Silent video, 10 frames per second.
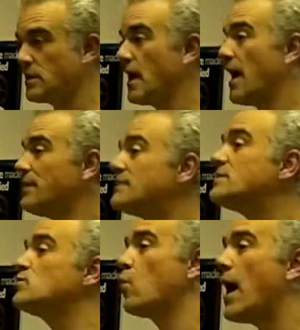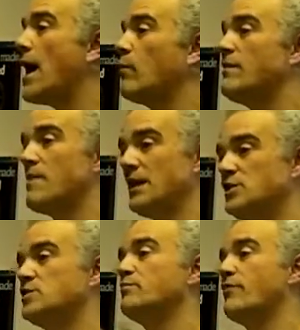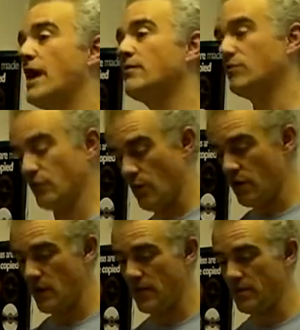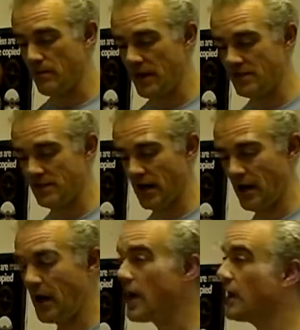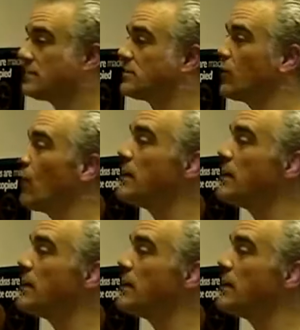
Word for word: And this is where we managed to break through in the media, is that we're